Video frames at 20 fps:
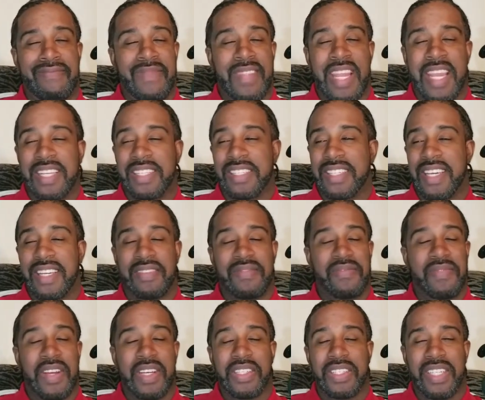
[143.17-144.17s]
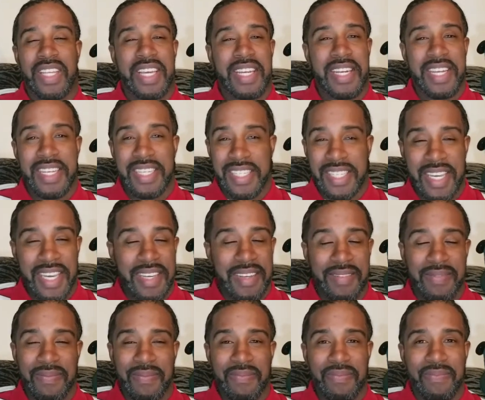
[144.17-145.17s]
That's like the first thing they say.
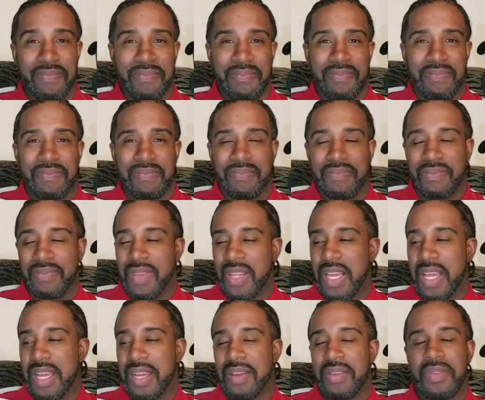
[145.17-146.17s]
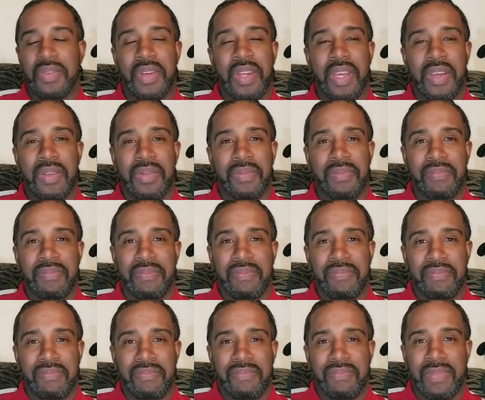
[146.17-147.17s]
I don't know,
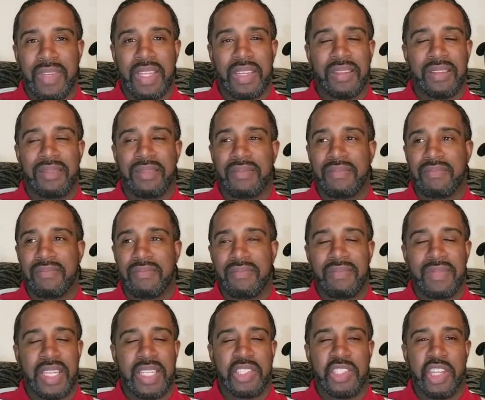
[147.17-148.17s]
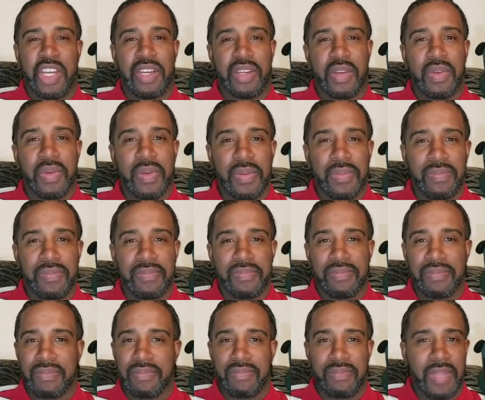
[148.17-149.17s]
the the jungle.
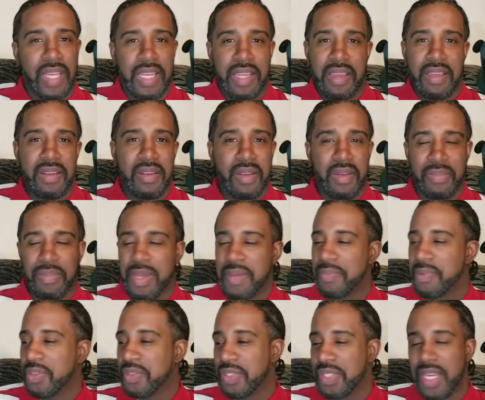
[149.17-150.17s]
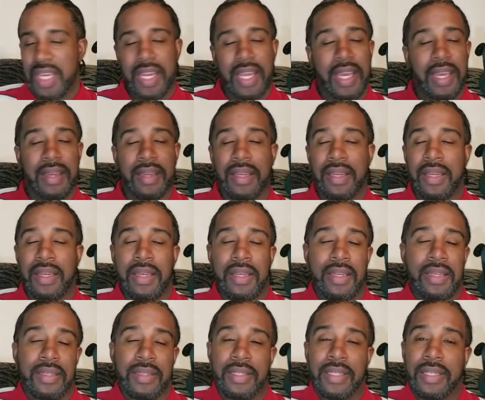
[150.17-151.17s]
Like, you know, people say that
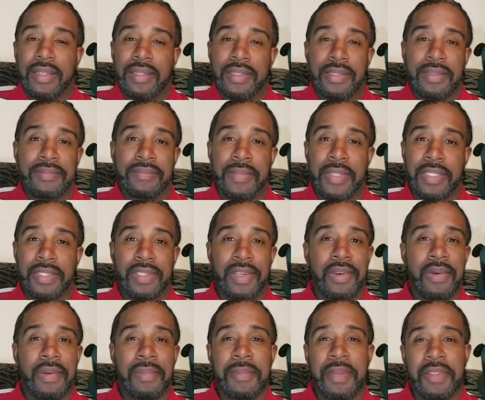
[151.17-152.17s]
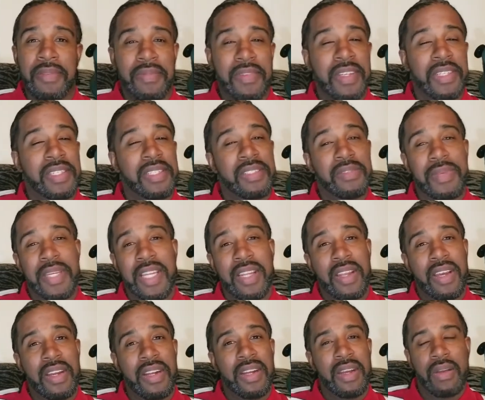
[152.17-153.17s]
because that's all motherfuckers be
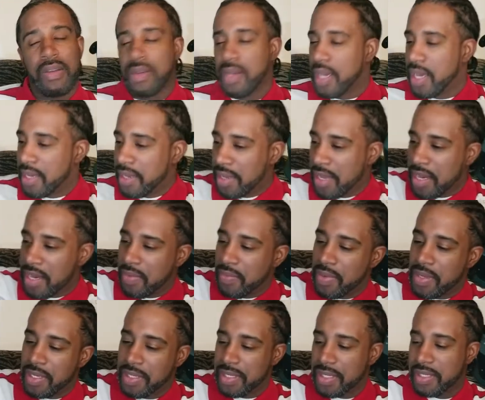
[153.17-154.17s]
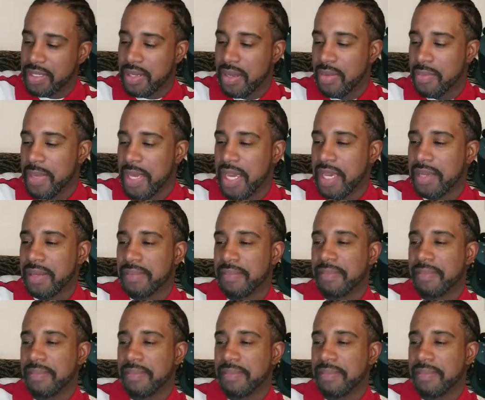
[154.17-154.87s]
learning. Okay, anyways, let's go back.